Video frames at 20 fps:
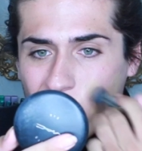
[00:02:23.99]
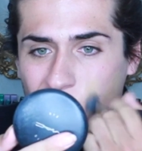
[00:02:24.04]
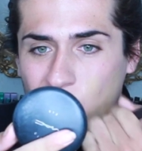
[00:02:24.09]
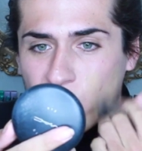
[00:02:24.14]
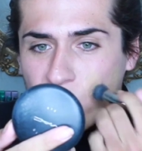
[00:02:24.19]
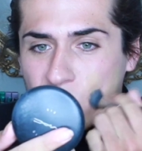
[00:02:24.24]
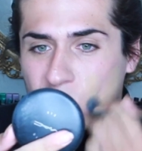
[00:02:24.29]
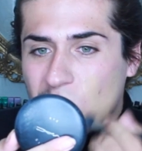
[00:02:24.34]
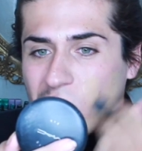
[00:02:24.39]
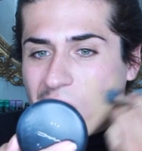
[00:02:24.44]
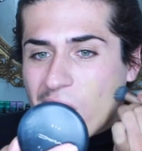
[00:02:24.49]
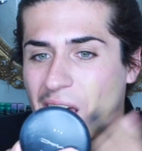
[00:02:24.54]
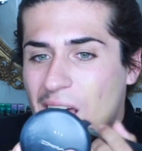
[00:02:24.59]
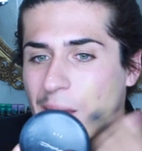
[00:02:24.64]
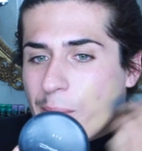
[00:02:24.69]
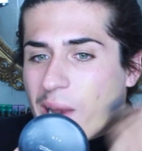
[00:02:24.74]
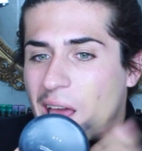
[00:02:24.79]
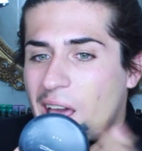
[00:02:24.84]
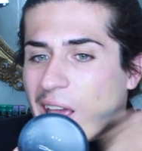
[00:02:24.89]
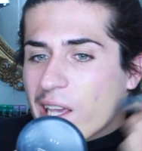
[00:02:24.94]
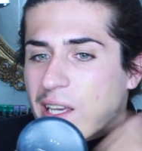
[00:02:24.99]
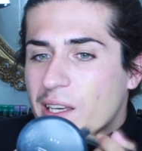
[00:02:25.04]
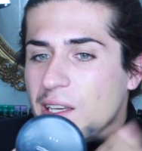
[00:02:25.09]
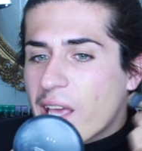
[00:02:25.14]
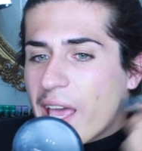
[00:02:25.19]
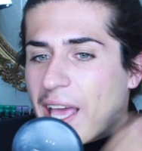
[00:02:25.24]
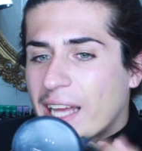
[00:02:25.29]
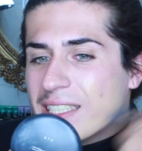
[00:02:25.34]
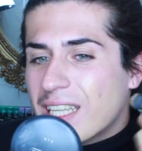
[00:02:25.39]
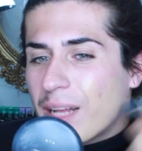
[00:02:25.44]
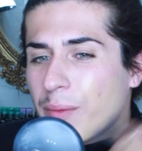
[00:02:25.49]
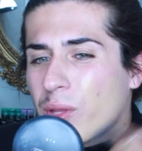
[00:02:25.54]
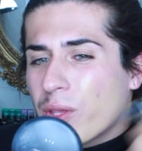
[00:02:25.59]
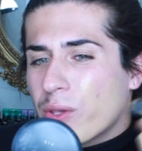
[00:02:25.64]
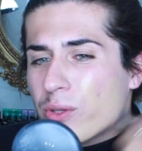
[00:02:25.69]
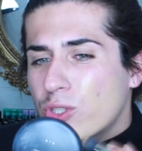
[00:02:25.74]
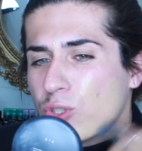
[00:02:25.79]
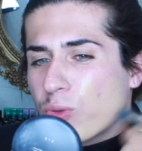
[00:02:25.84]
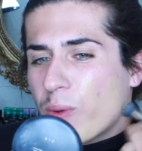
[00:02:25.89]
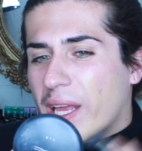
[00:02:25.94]
Usually I'm like
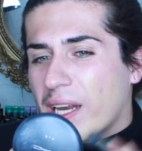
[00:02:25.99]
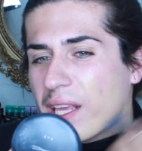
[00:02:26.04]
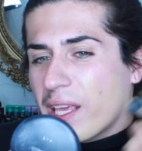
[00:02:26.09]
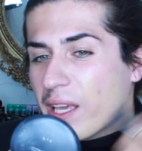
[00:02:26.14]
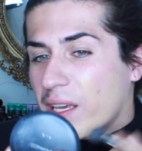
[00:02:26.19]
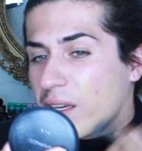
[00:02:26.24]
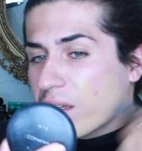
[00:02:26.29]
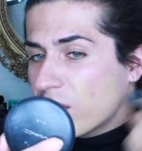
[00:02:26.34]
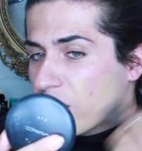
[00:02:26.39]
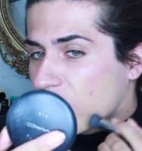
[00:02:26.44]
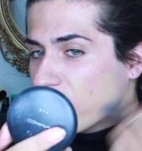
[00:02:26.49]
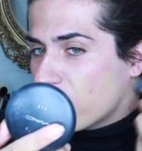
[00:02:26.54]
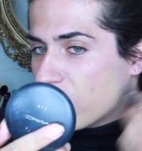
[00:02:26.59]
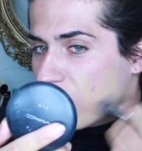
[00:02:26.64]
NW20